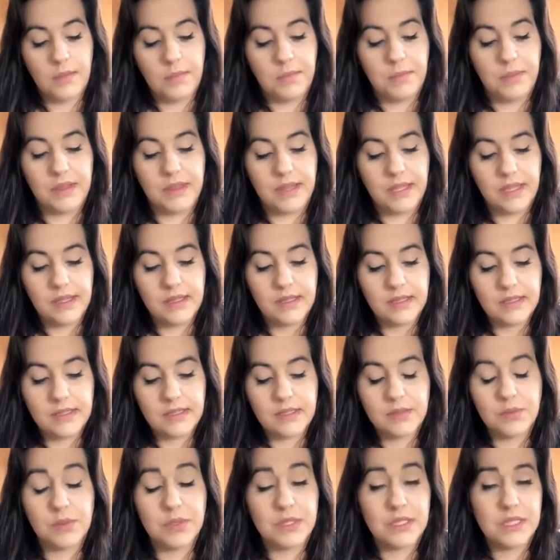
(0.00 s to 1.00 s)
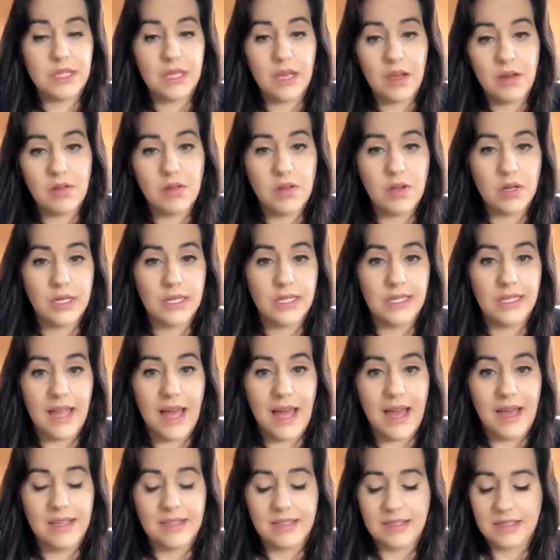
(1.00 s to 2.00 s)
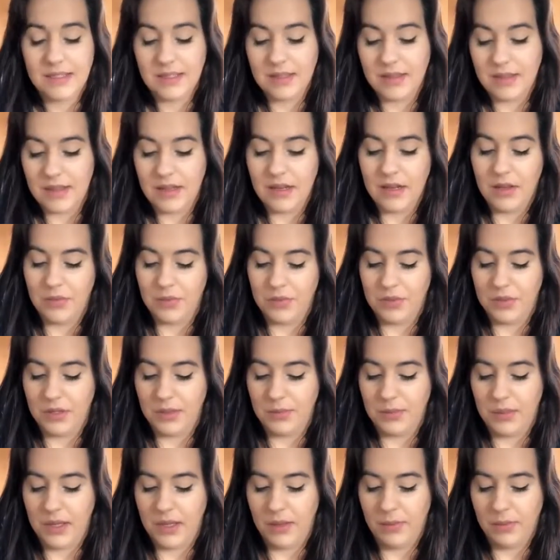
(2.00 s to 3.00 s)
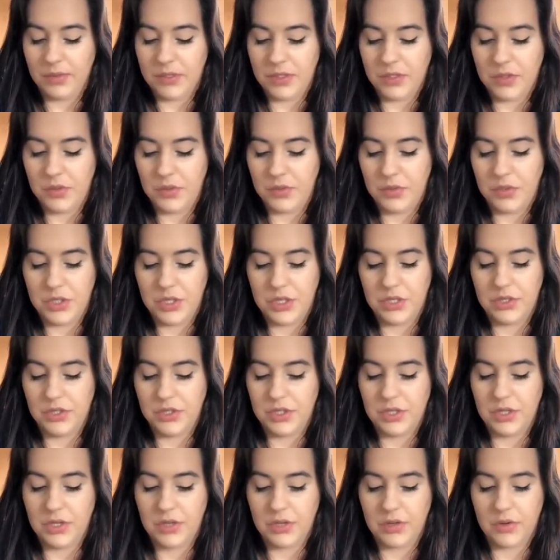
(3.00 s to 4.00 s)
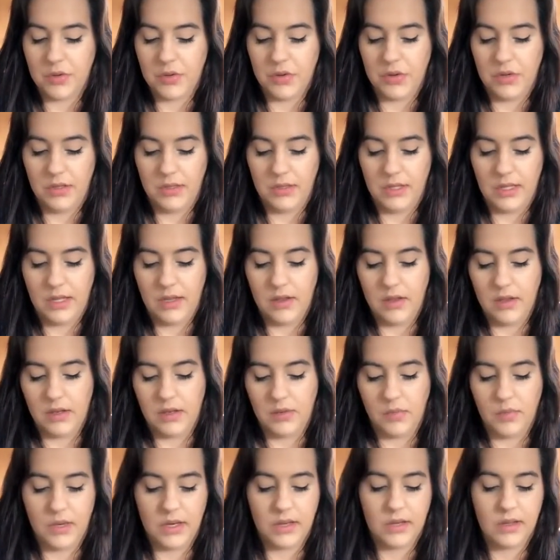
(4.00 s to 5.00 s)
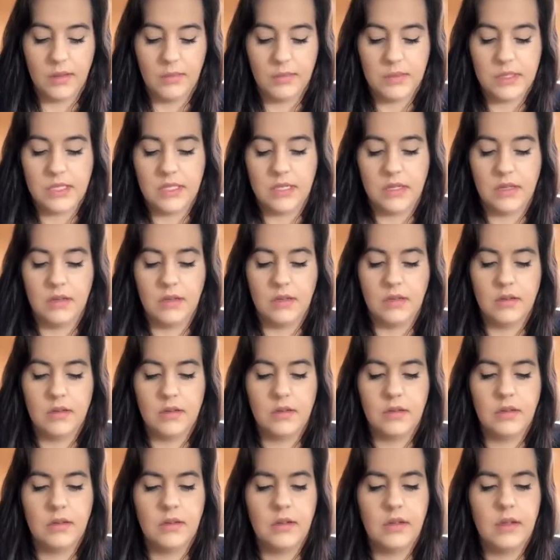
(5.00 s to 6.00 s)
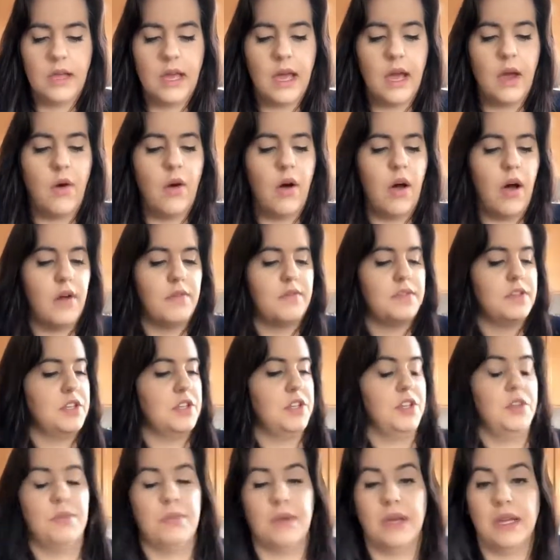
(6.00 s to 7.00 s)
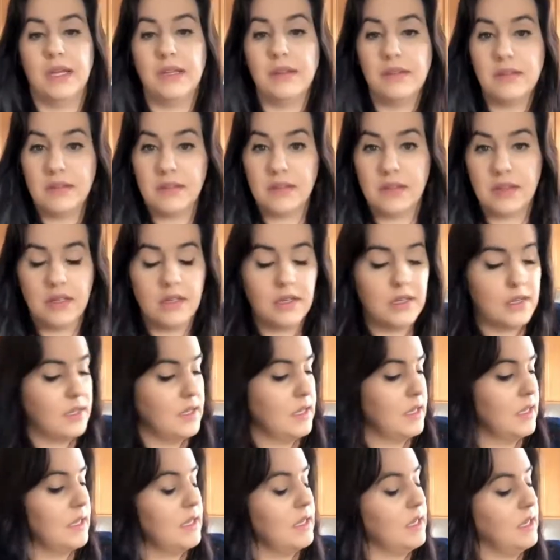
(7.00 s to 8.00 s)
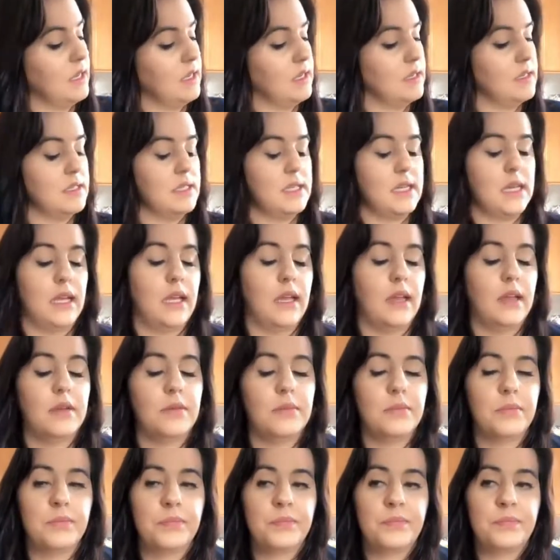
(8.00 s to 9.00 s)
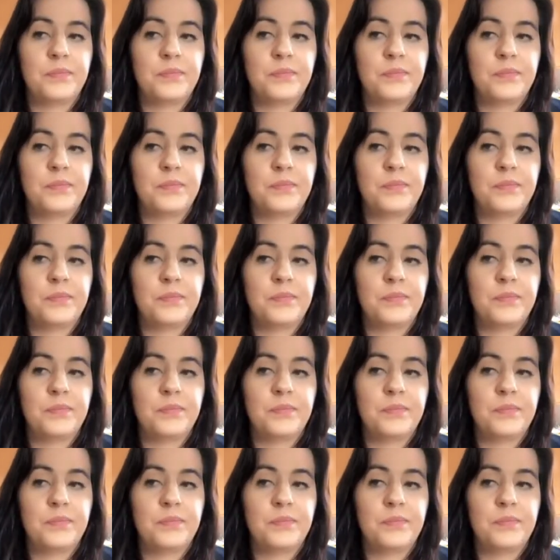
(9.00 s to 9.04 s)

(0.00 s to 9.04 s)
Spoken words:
But this, we'll see how long it lasts, and then I'll really be able to judge it accordingly on when it comes to how often you might need to take it.